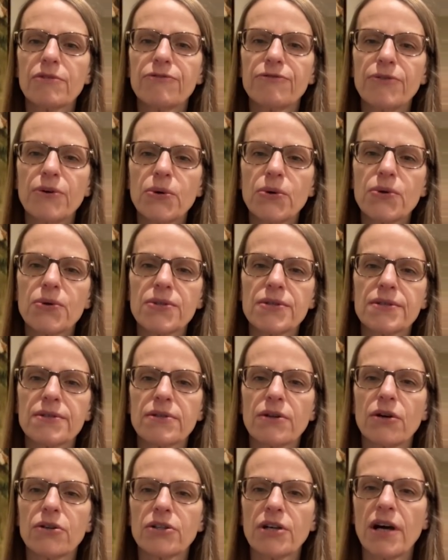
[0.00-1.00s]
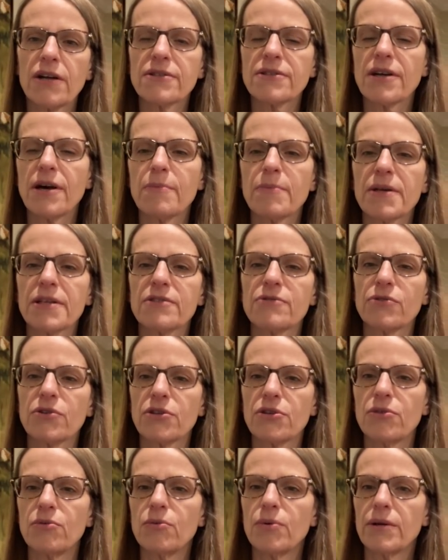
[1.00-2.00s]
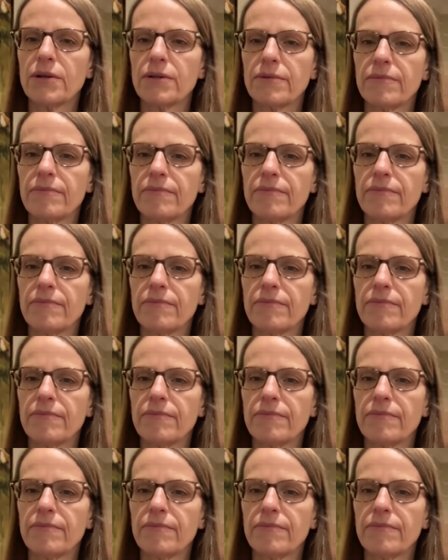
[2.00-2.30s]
focus on hot topics for Q1.